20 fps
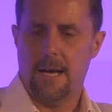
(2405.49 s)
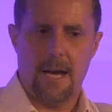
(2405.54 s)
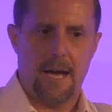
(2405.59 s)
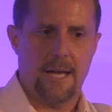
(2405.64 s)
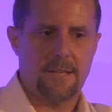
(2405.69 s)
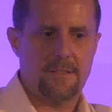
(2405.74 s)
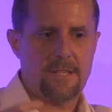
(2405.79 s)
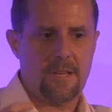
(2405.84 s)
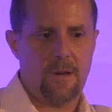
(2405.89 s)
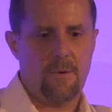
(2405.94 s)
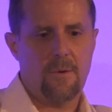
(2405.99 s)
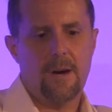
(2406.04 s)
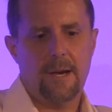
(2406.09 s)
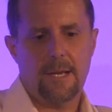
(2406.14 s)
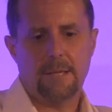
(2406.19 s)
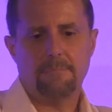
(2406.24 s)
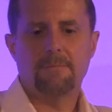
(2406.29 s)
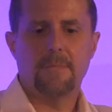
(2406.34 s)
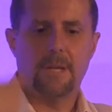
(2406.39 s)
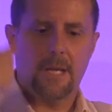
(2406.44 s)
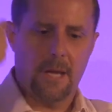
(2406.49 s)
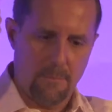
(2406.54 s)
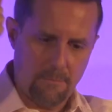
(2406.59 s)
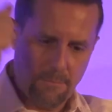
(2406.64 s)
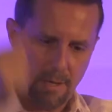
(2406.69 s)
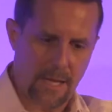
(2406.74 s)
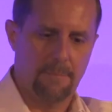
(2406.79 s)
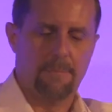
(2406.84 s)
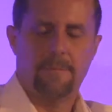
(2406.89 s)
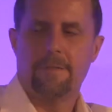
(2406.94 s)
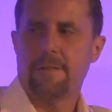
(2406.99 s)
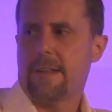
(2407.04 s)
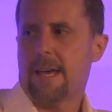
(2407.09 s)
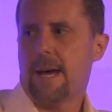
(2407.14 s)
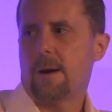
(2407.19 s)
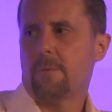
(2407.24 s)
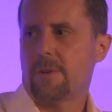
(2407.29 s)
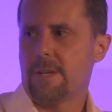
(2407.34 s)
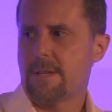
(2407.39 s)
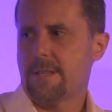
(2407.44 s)
And so I, plumped for
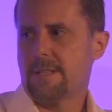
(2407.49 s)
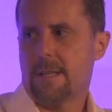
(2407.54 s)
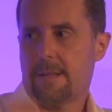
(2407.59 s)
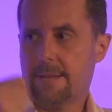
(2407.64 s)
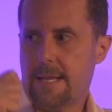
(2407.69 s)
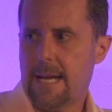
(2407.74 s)
that one and said,